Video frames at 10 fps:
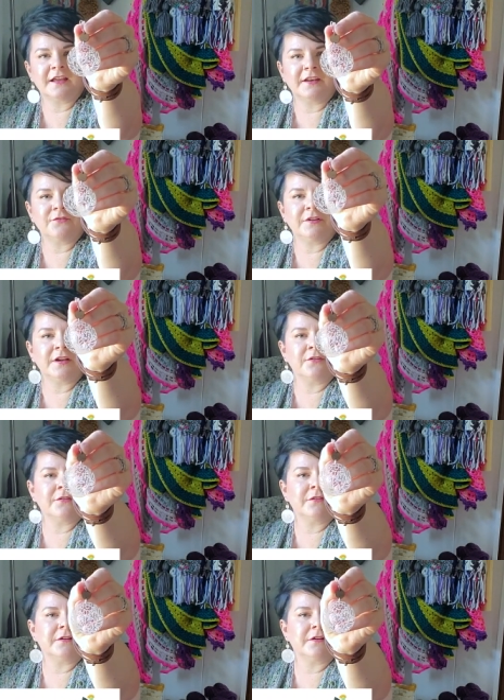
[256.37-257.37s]
I don't
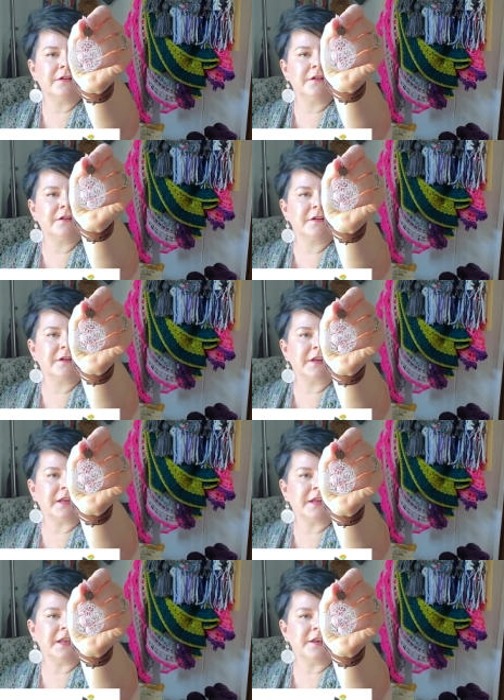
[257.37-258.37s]
know,
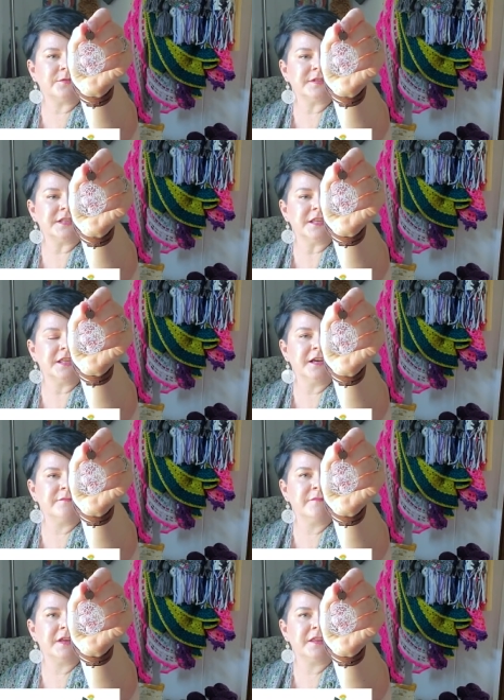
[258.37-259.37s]
can you see
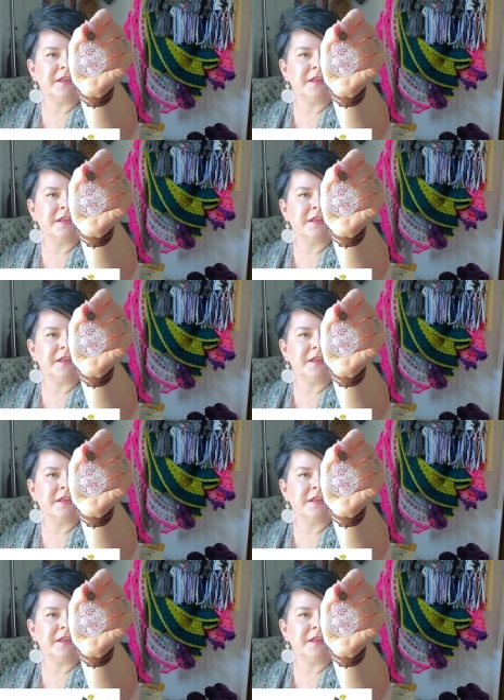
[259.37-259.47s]
them?